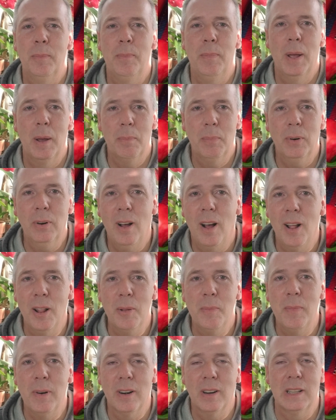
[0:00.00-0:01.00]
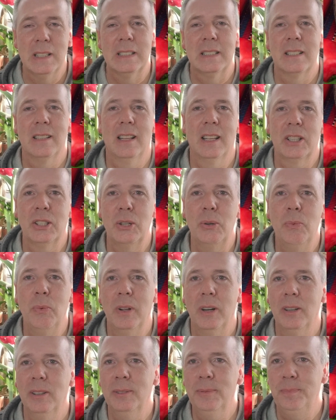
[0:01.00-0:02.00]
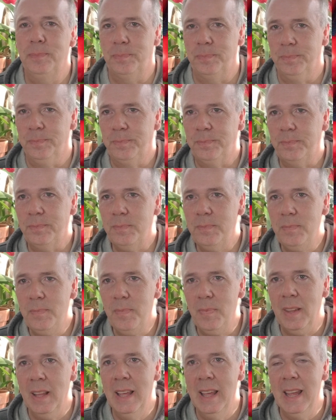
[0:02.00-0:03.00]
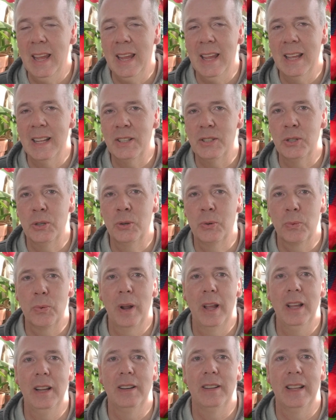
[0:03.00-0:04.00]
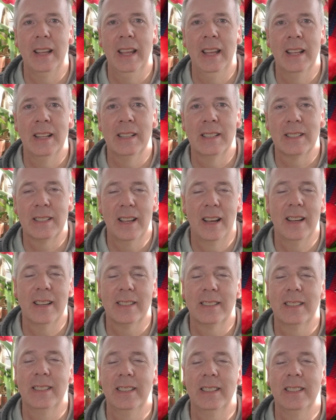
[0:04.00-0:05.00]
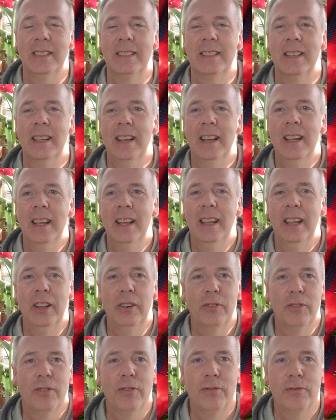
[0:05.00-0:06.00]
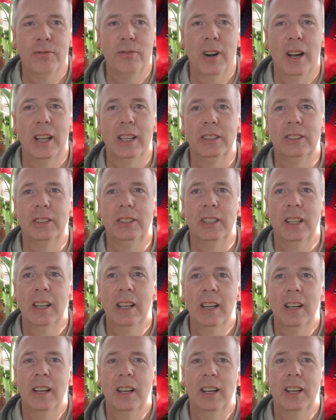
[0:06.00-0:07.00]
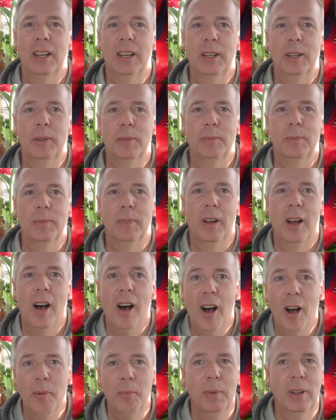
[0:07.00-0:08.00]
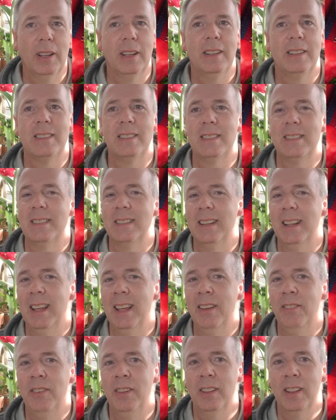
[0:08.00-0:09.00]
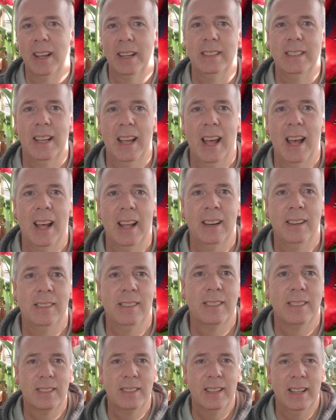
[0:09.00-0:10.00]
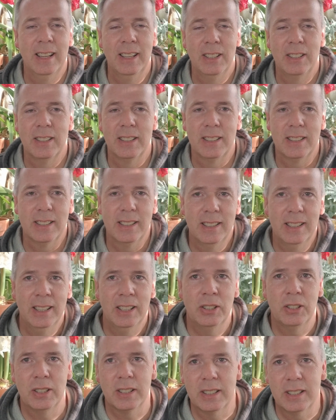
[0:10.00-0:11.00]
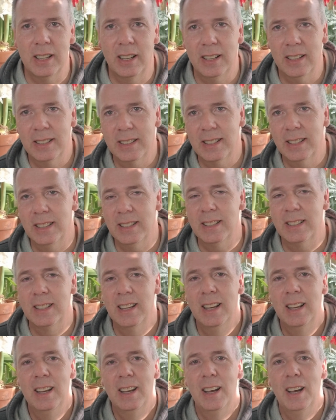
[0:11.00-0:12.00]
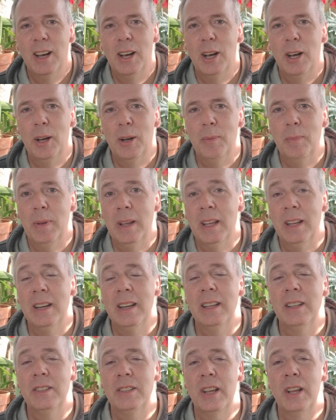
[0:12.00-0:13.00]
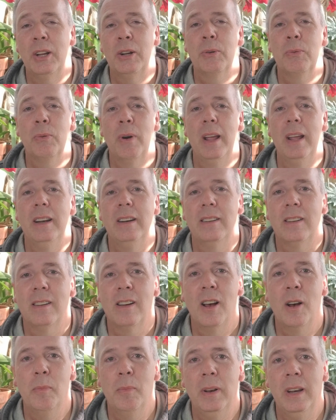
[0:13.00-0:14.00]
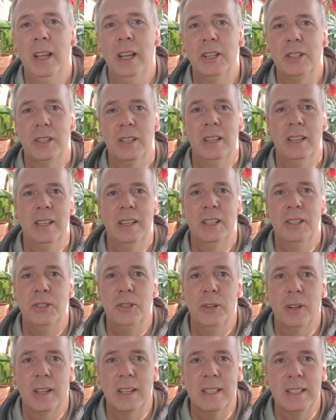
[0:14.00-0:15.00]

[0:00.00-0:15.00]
pepper, All-American Selection winner. It's great in sauces, in fresh omelets. If you like to add into salsas, it is a great combination. And as you can